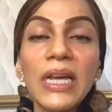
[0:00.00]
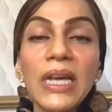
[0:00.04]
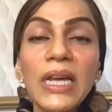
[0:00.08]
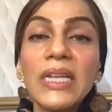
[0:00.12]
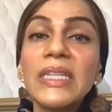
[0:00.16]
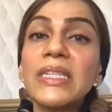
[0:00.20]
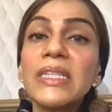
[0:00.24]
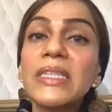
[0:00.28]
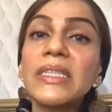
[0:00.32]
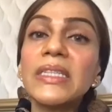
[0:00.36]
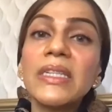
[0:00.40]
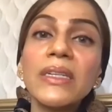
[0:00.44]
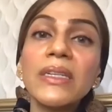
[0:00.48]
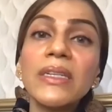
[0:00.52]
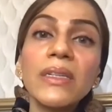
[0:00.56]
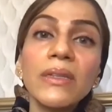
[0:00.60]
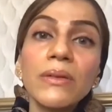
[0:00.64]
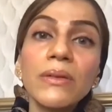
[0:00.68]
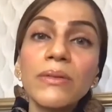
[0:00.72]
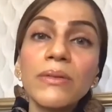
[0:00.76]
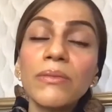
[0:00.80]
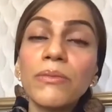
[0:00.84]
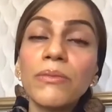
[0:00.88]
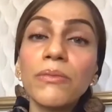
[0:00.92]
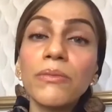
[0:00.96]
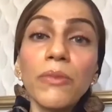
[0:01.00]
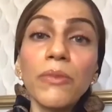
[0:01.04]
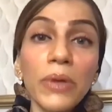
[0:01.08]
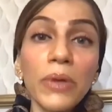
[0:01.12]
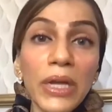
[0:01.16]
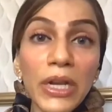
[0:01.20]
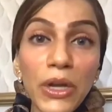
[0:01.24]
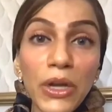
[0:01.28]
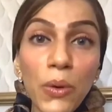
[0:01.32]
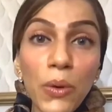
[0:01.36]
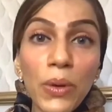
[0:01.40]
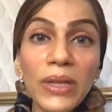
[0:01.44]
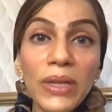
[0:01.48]
still,
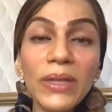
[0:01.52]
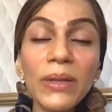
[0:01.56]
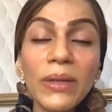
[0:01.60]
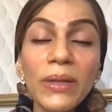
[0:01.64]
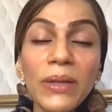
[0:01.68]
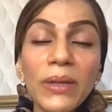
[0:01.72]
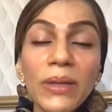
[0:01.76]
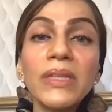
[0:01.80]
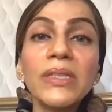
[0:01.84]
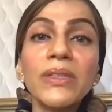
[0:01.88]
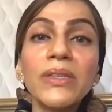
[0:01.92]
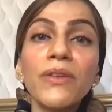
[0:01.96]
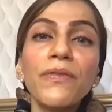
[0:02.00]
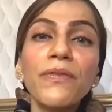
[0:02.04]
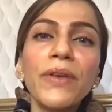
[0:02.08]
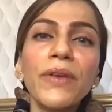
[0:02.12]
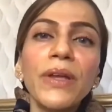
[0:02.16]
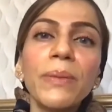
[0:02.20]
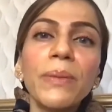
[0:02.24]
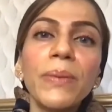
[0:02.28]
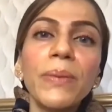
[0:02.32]
in the midst of it,